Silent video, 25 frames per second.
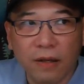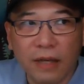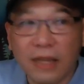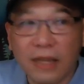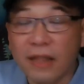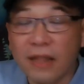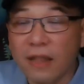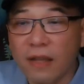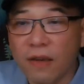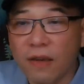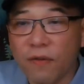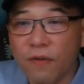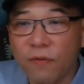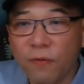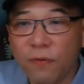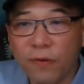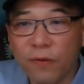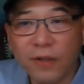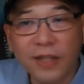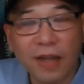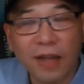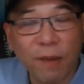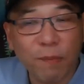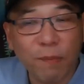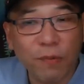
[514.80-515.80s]
in the
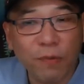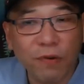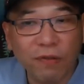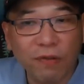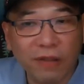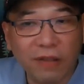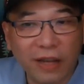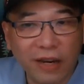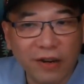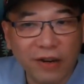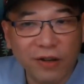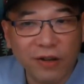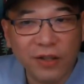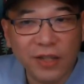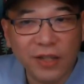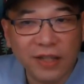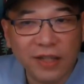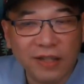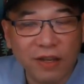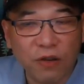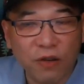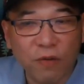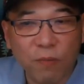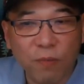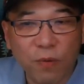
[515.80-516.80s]
first couple of layers
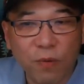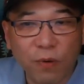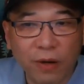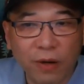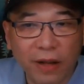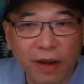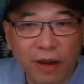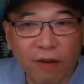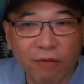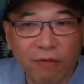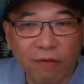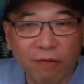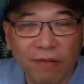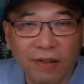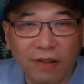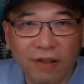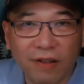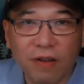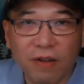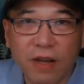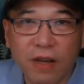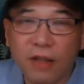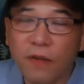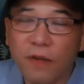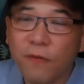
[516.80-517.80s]
that you put down.
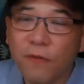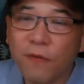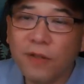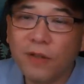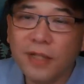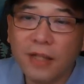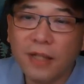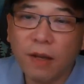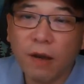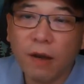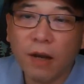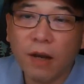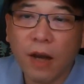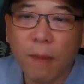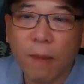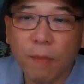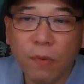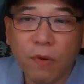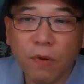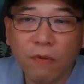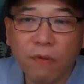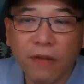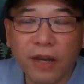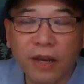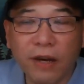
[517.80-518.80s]
Okay, the first
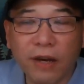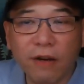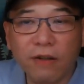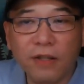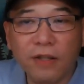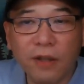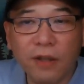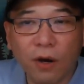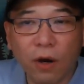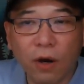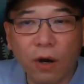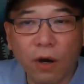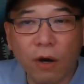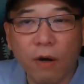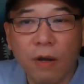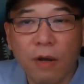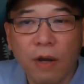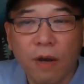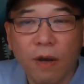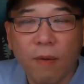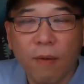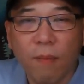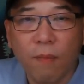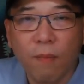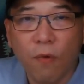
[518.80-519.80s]
couple of layers are
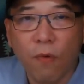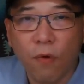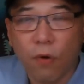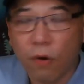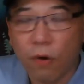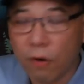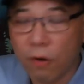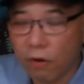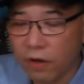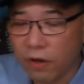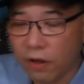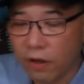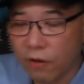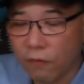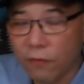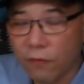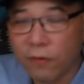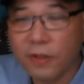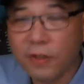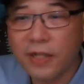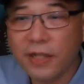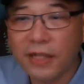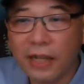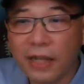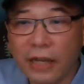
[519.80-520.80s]
more, okay,
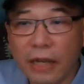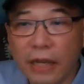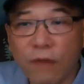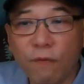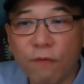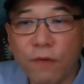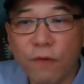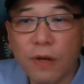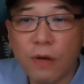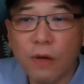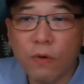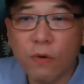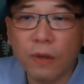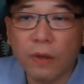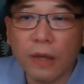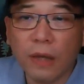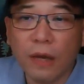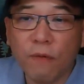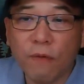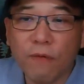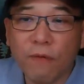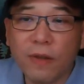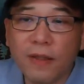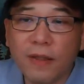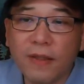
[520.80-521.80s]

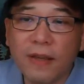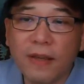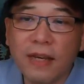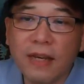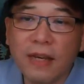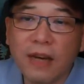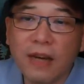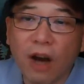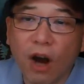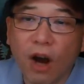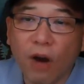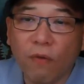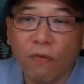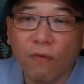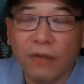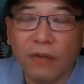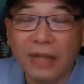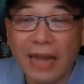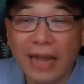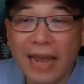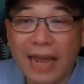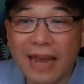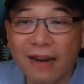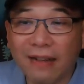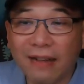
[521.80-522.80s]
if we think of
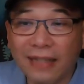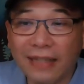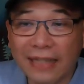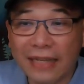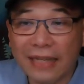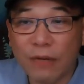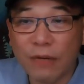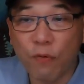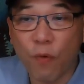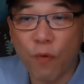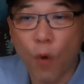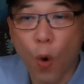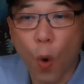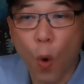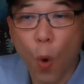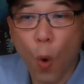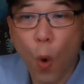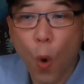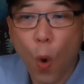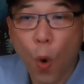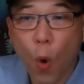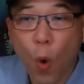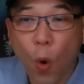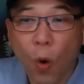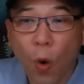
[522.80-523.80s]
layer
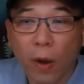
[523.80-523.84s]
0